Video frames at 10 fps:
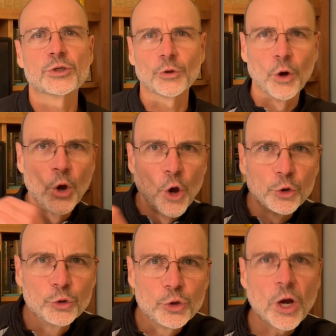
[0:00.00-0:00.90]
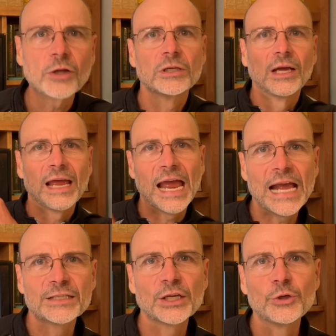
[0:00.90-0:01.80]
So do not
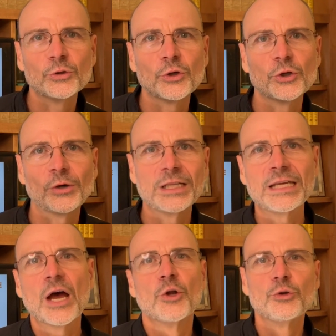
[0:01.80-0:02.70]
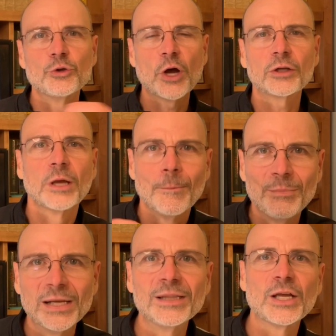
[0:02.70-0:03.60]
execute on your idea. Do not
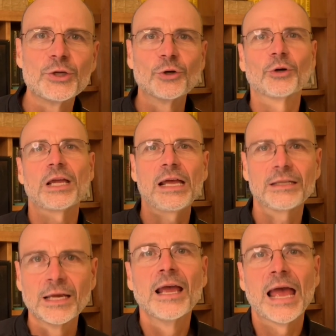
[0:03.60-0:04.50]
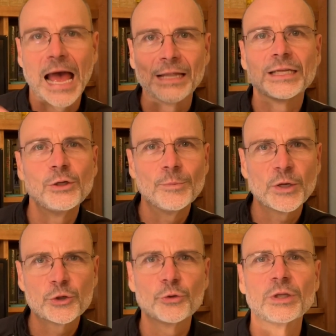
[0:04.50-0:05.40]
build your it until you
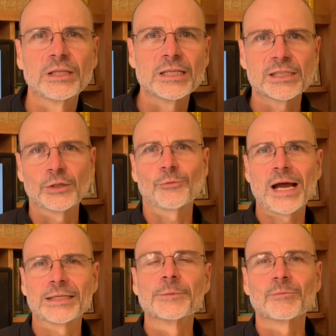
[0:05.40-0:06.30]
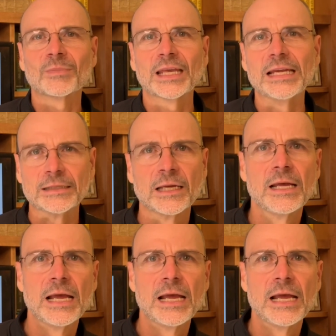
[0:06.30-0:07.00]
make sure that it's the right it.